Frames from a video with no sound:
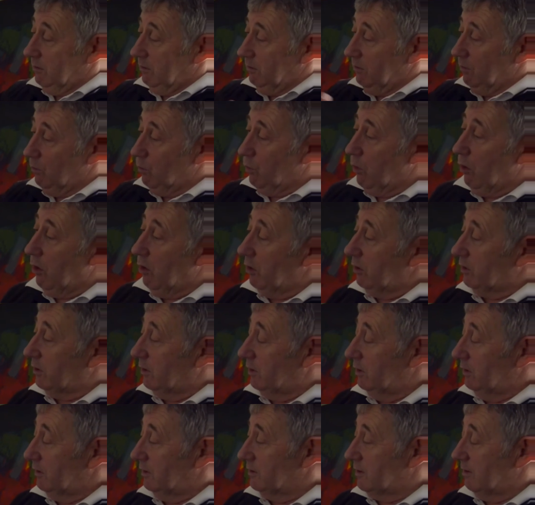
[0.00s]
walk,
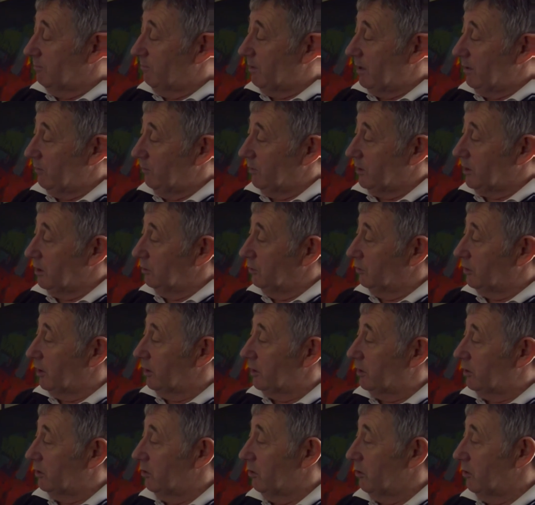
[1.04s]
there's a bit where you look
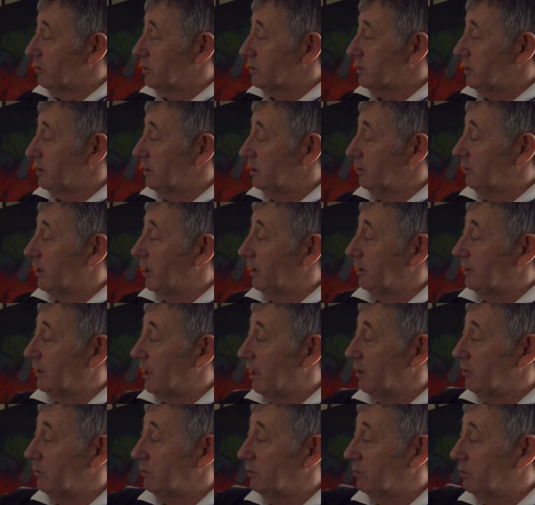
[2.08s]
across and you're looking
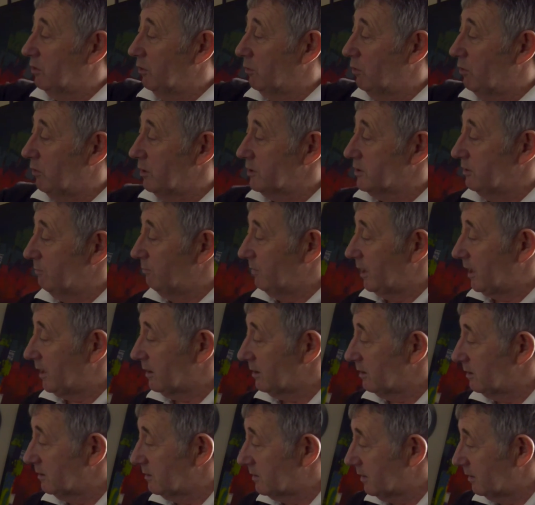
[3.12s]
down towards the
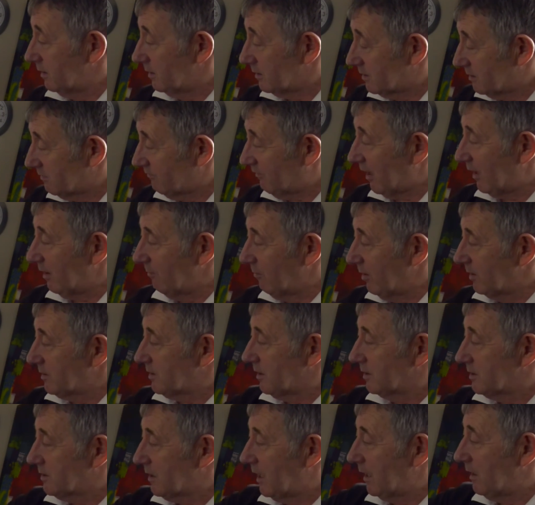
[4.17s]
mairns, and it's very much
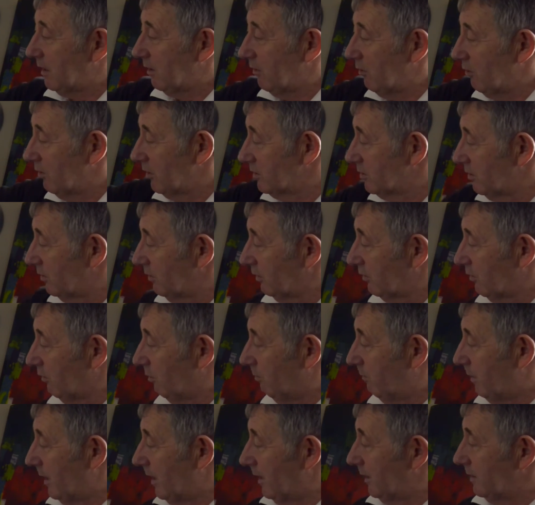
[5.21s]
a set of horizontal
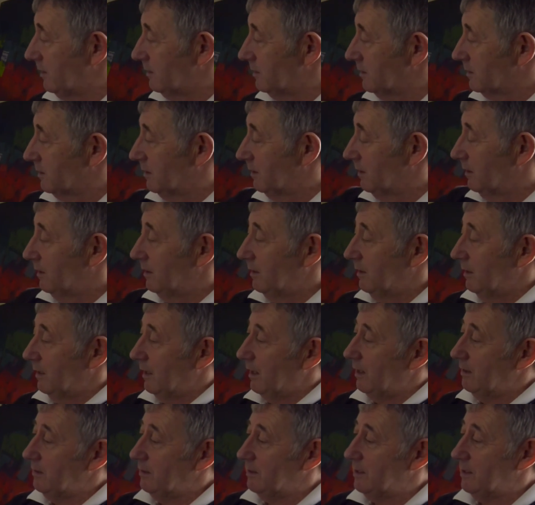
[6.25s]
bands.
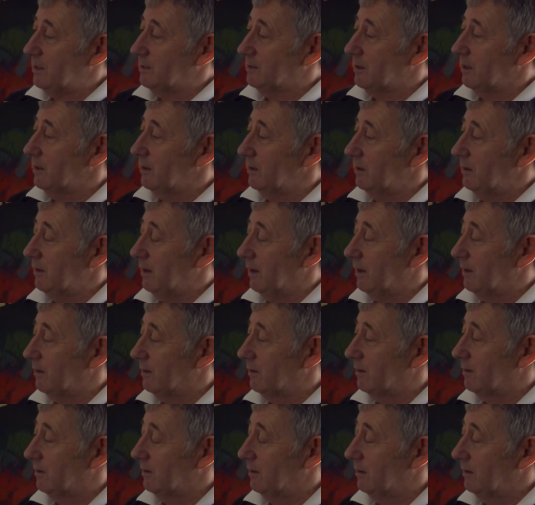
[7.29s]
And these are
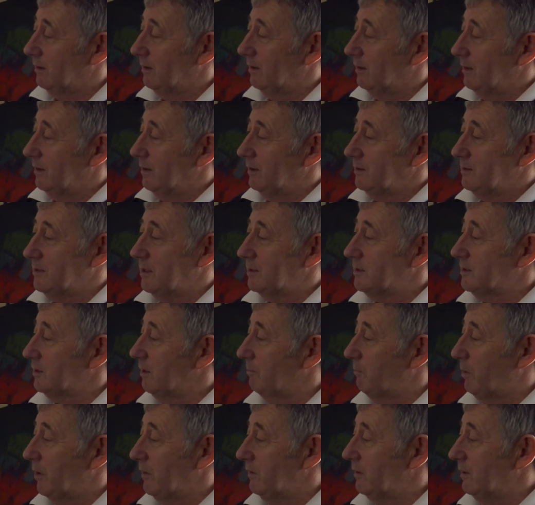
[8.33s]
just
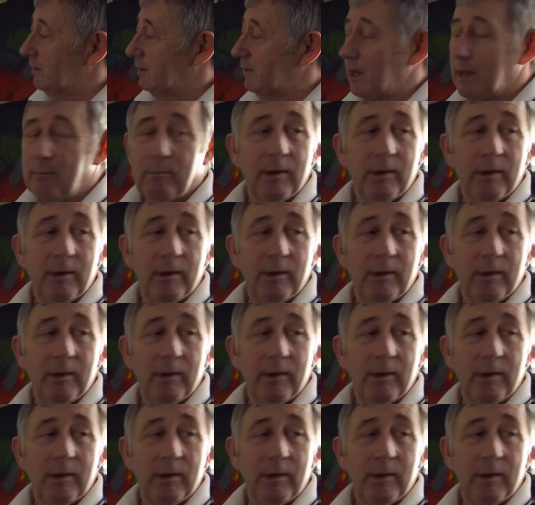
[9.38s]
about the time